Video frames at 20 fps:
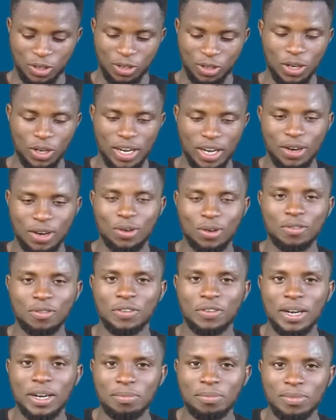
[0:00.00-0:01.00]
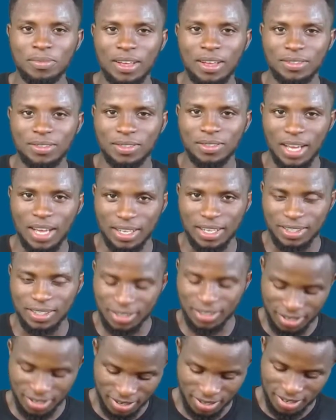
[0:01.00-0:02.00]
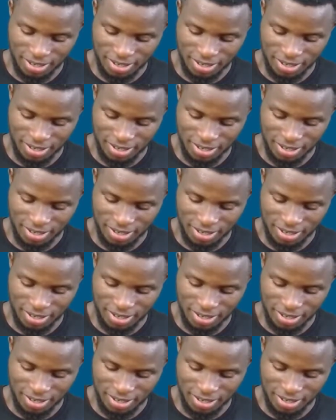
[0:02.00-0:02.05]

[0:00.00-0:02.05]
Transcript: So you can confirm that.